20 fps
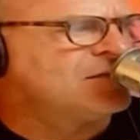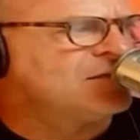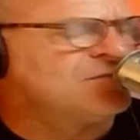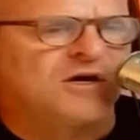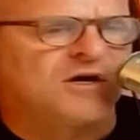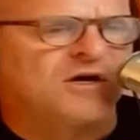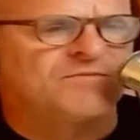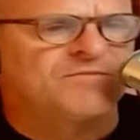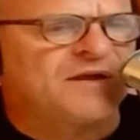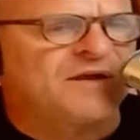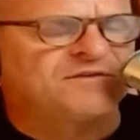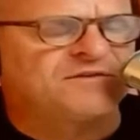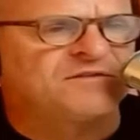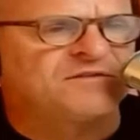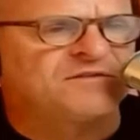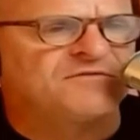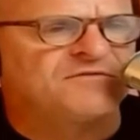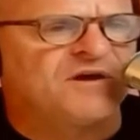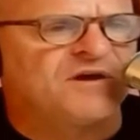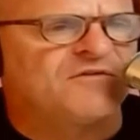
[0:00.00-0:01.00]
Mark Meadows is a
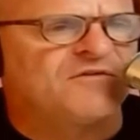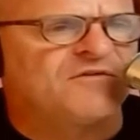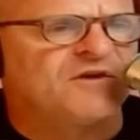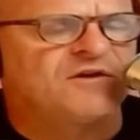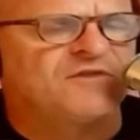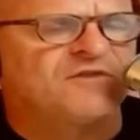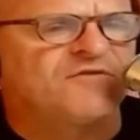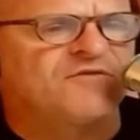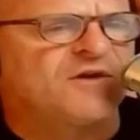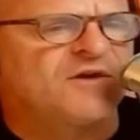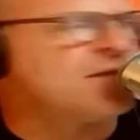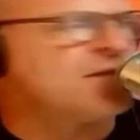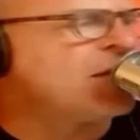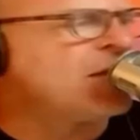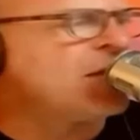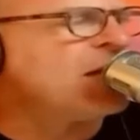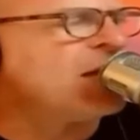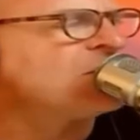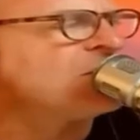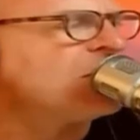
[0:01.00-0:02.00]
very, very good friend of
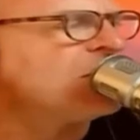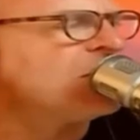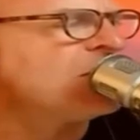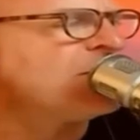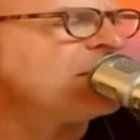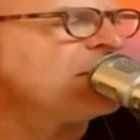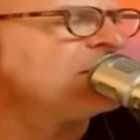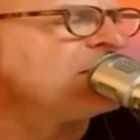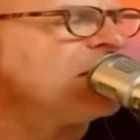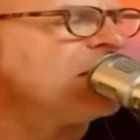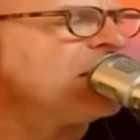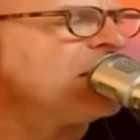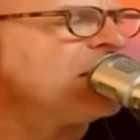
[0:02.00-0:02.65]
mine. I'll talk about that.